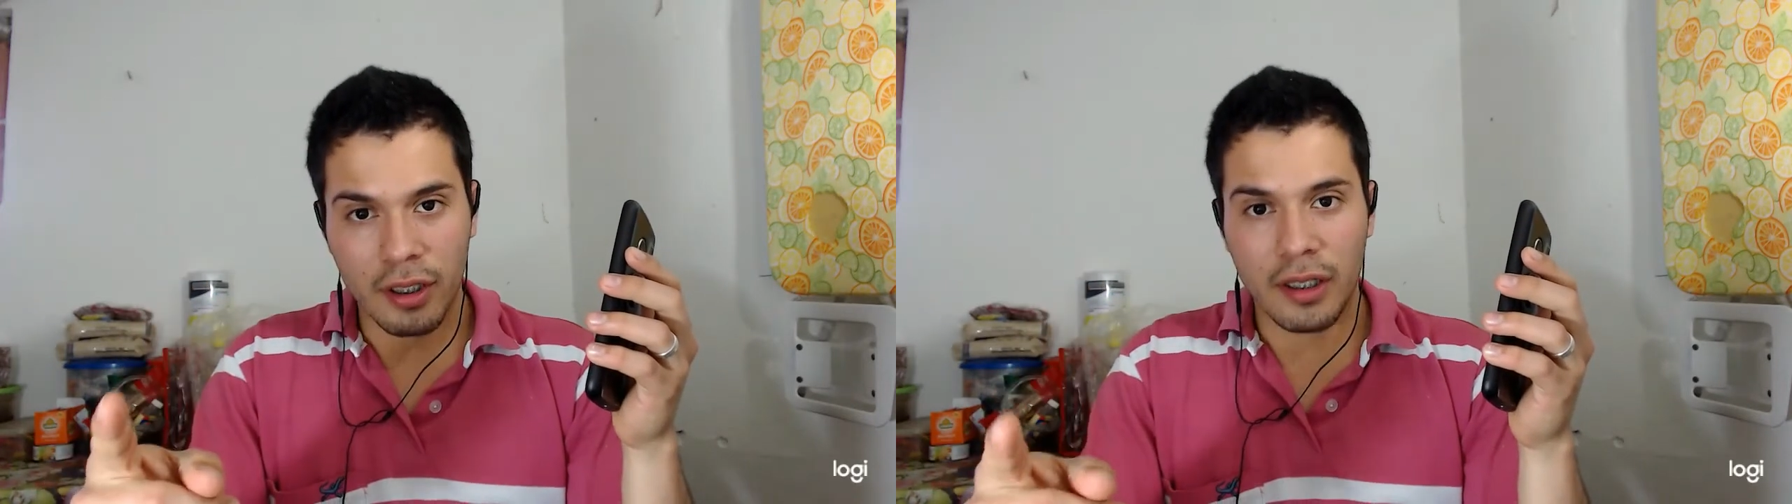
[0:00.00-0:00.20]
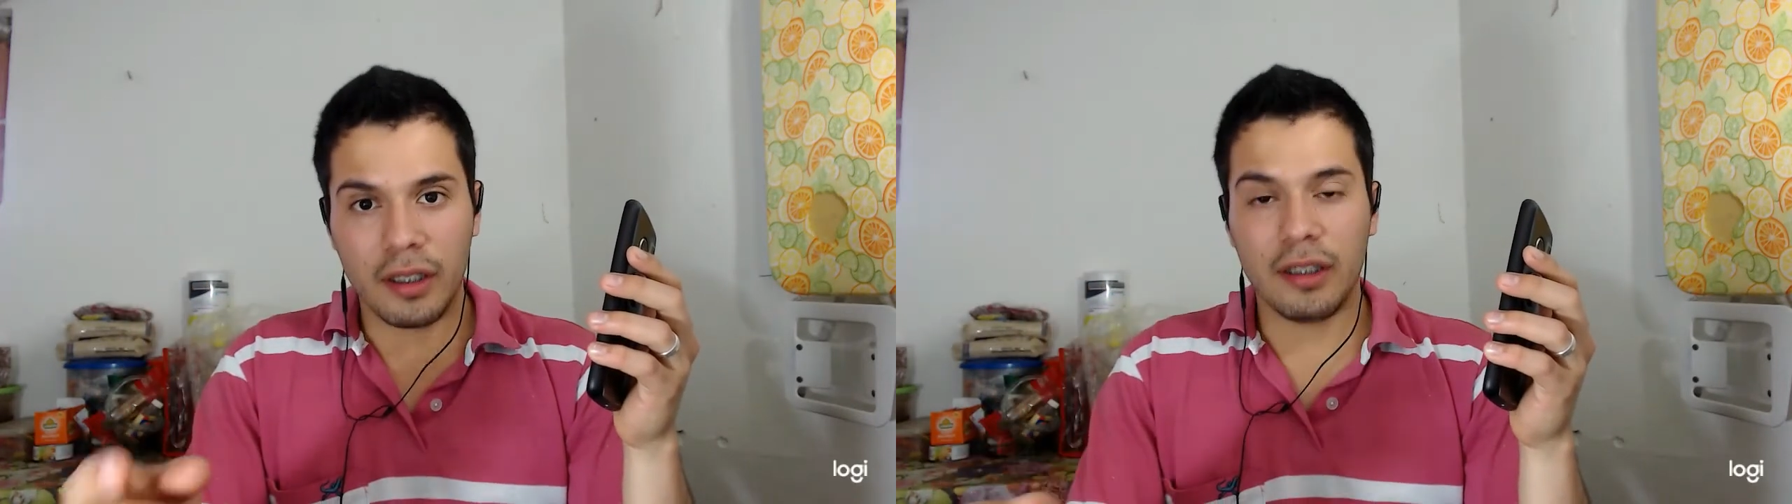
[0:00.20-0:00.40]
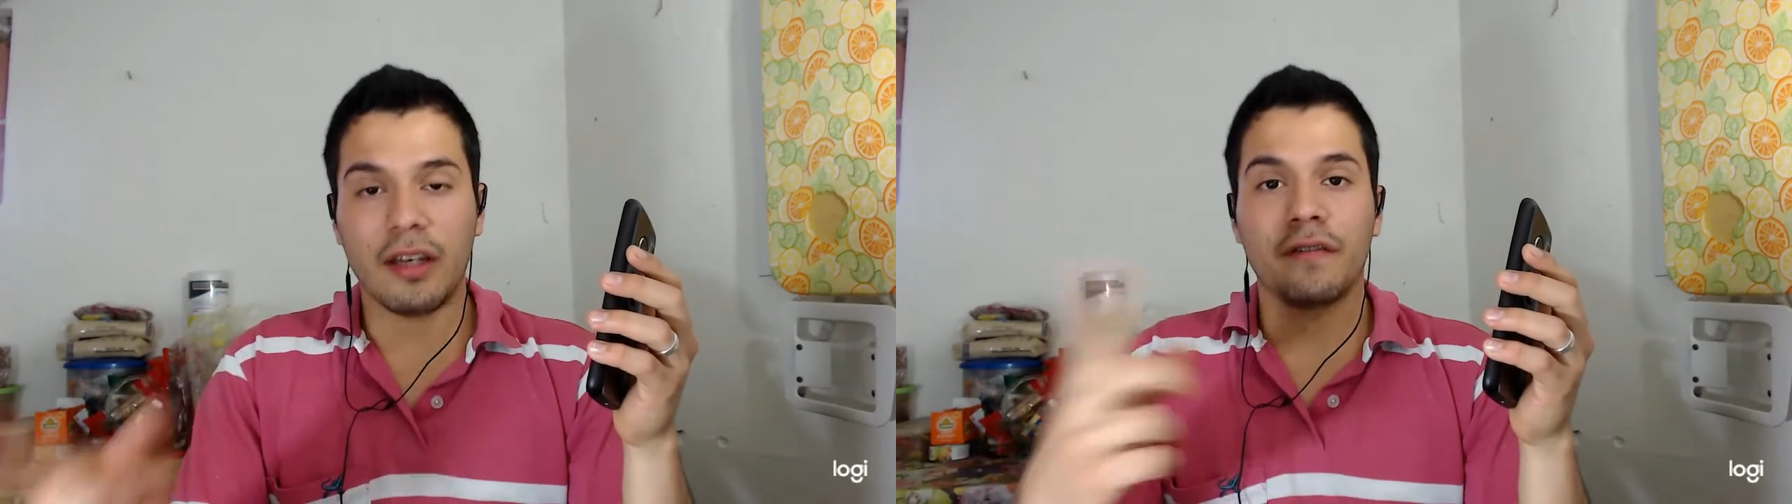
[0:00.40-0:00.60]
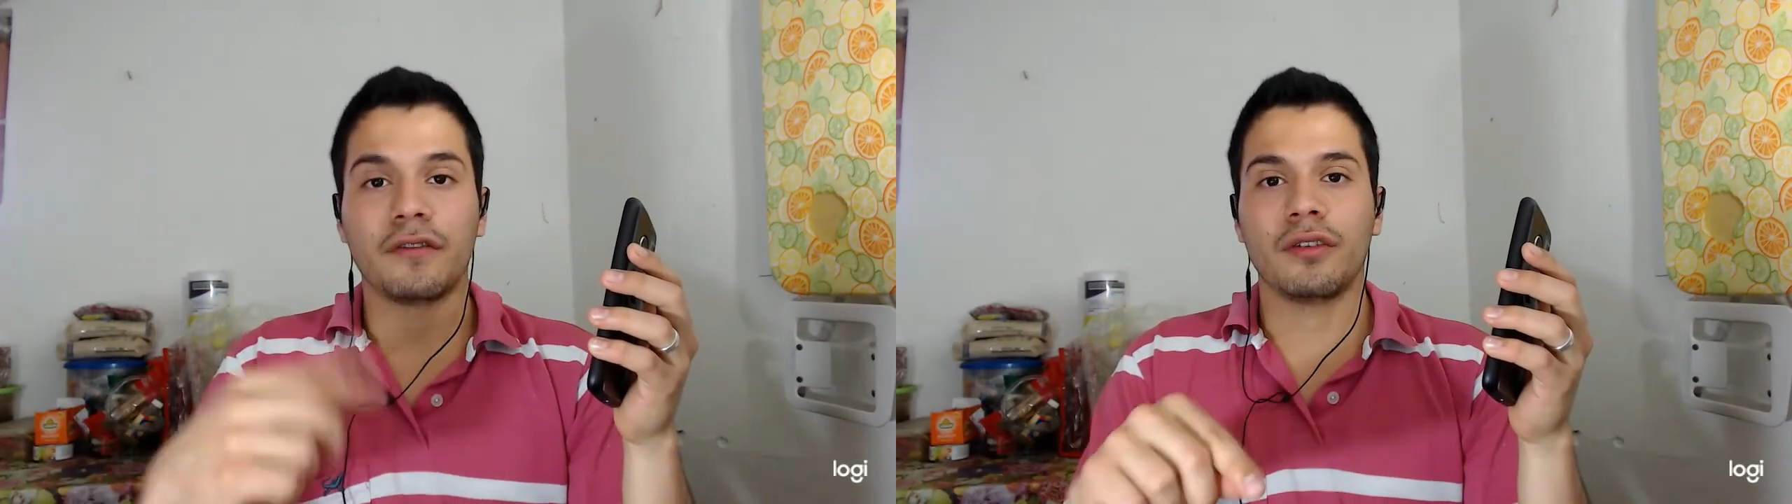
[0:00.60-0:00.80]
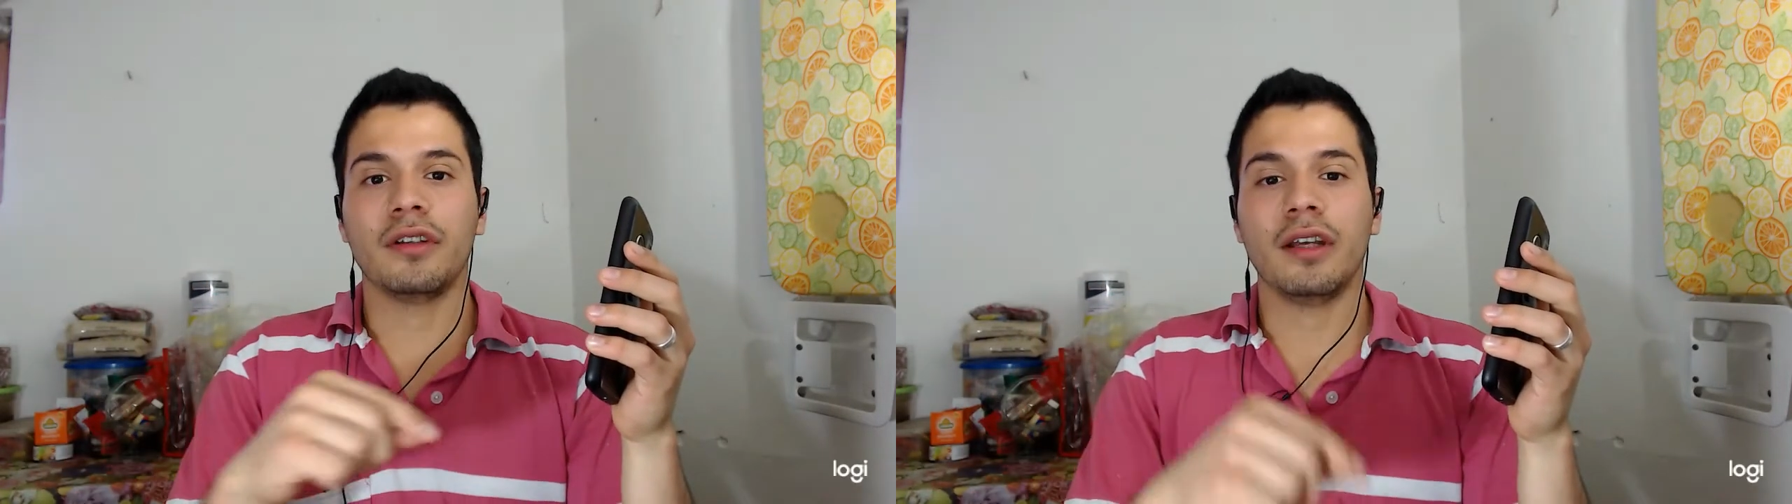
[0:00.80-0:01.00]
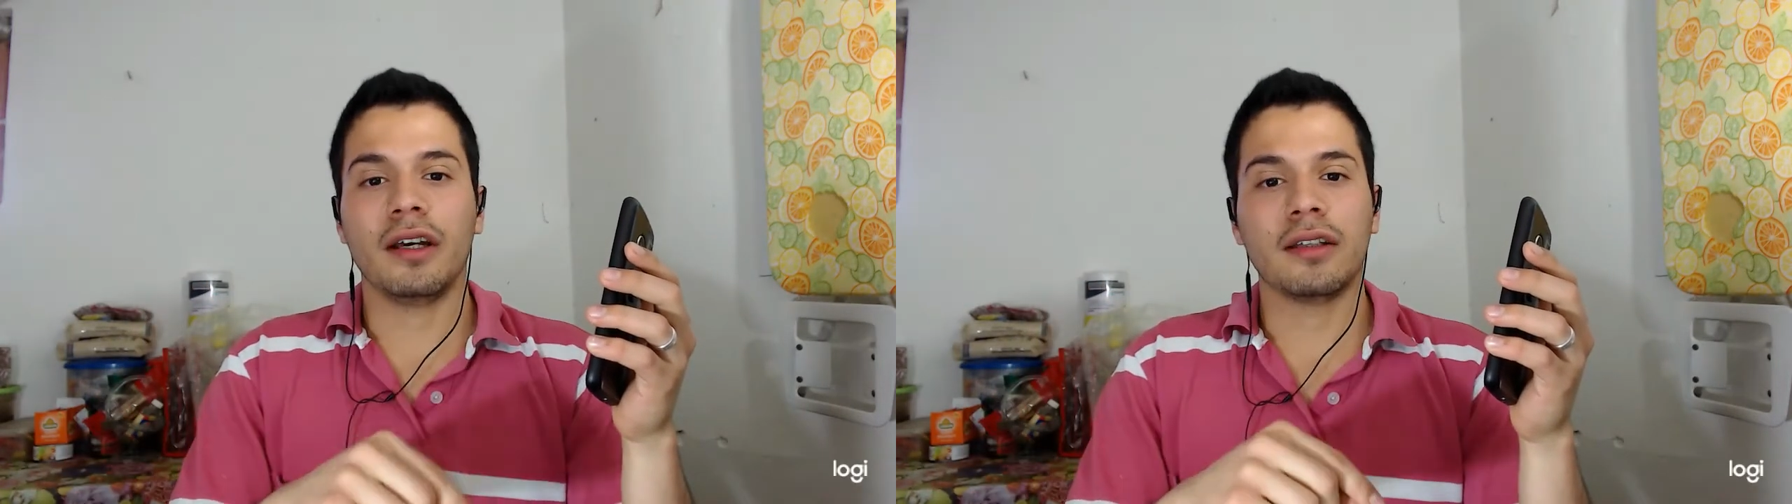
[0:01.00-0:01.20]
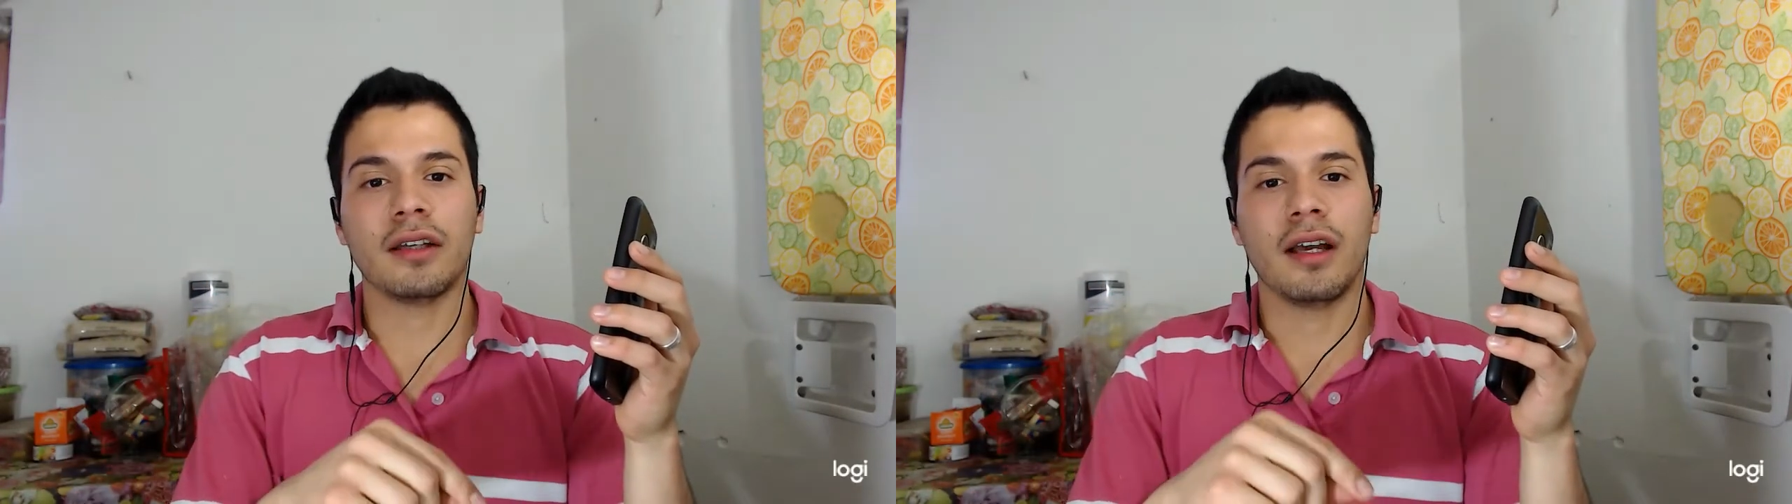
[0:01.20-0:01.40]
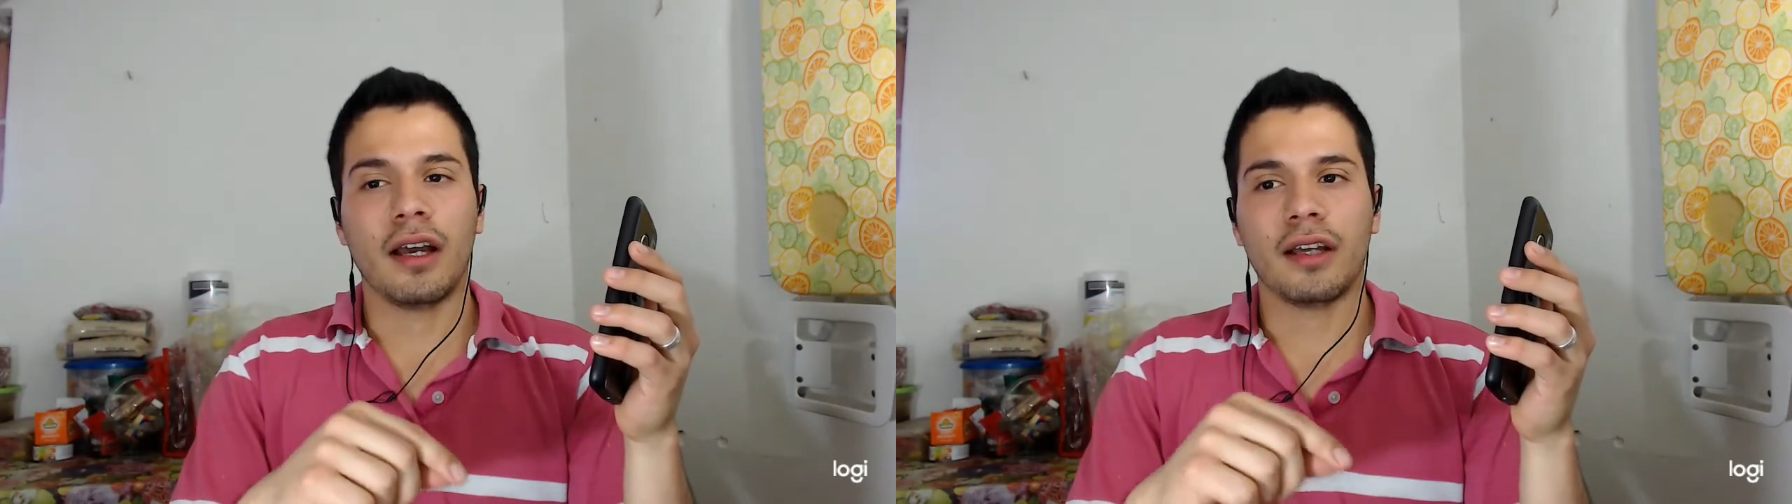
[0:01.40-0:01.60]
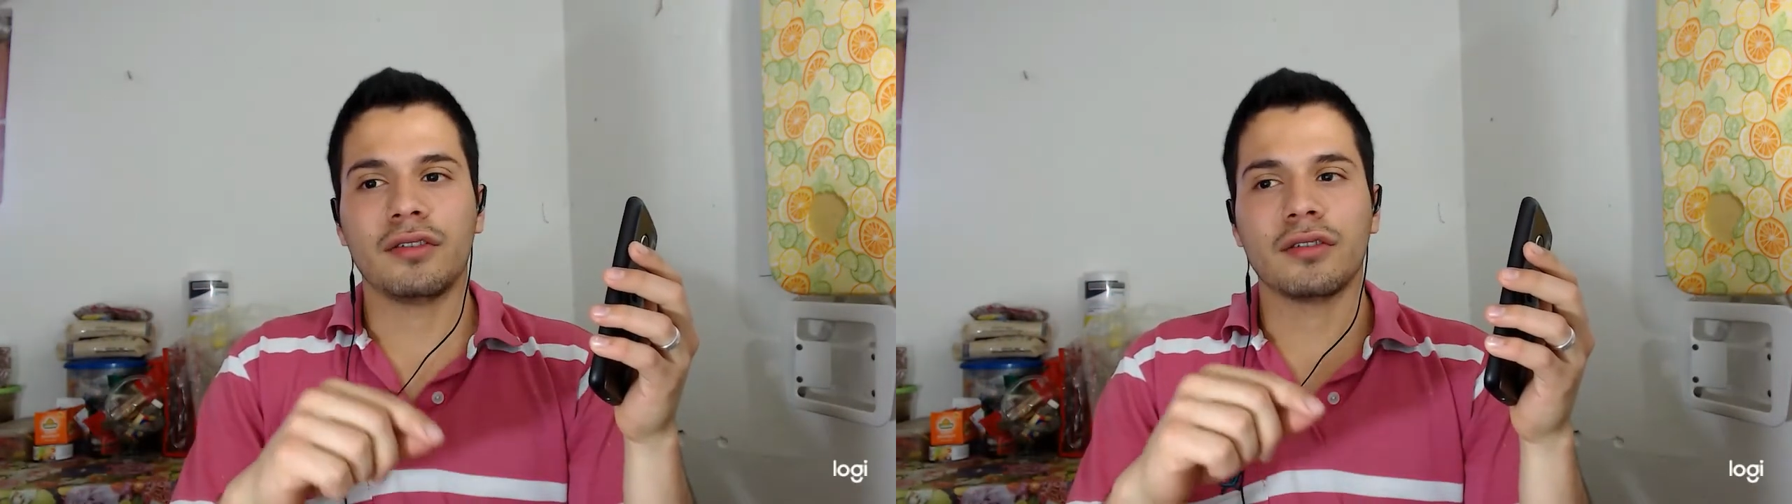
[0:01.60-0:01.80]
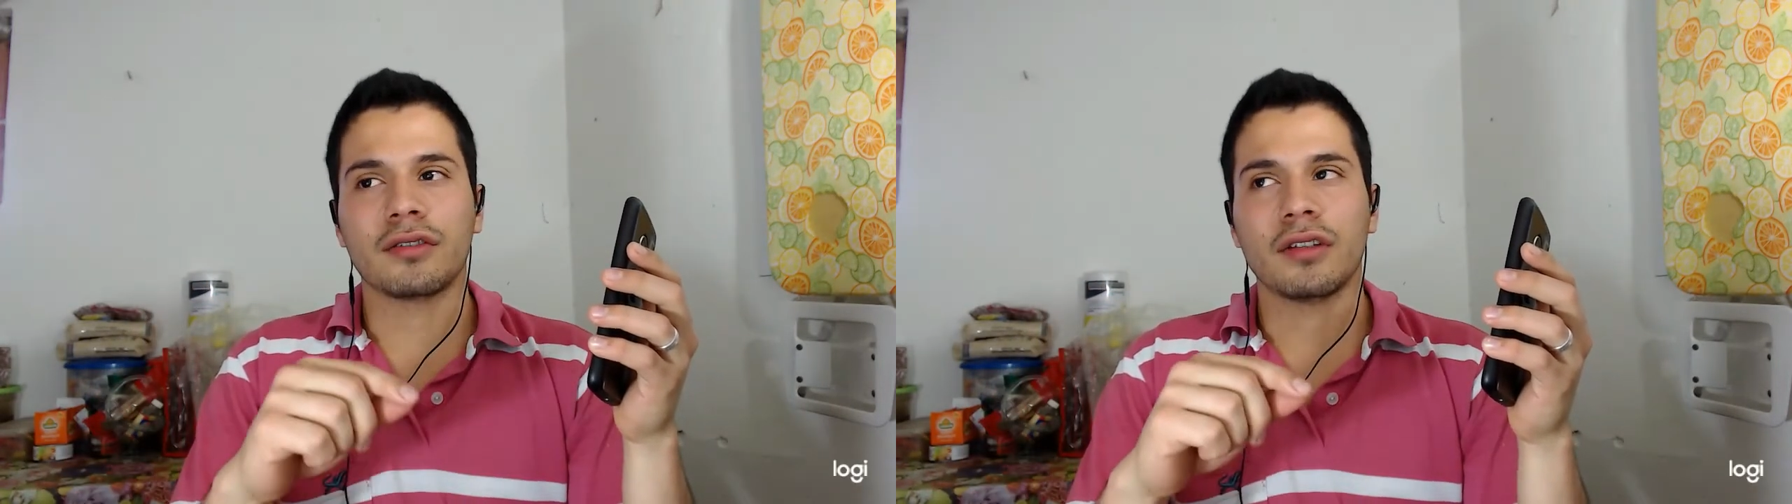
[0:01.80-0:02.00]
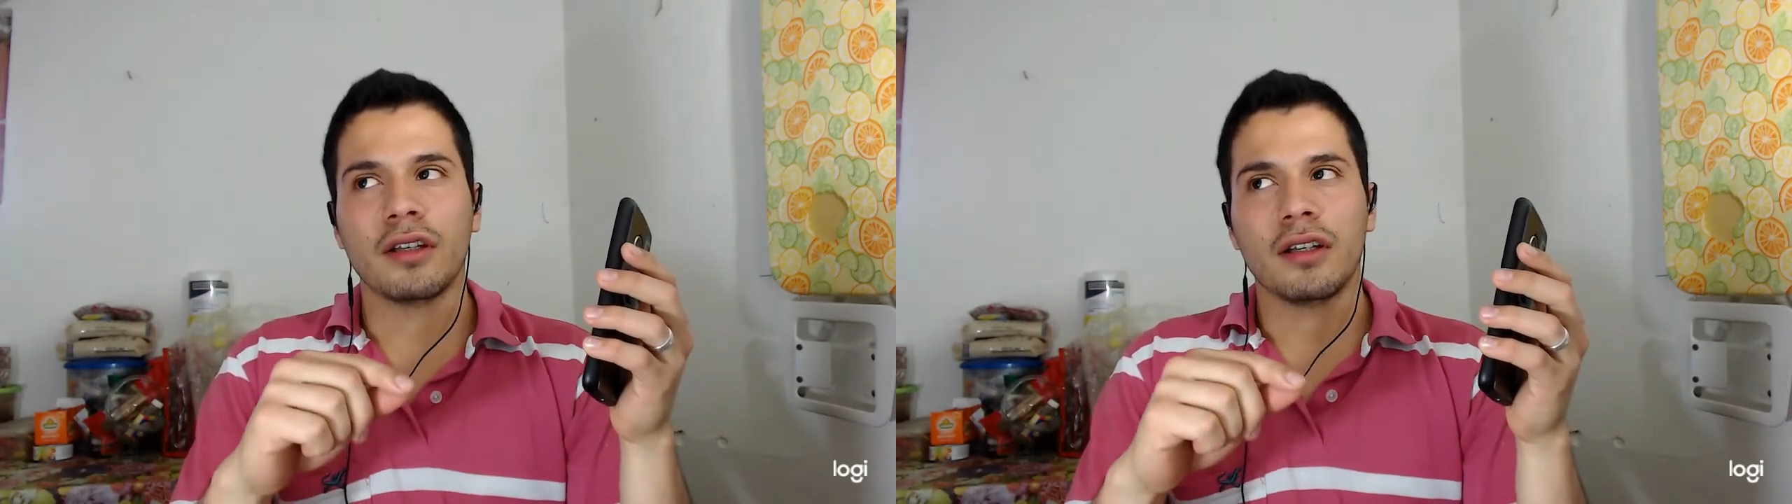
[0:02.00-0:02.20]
and after that I just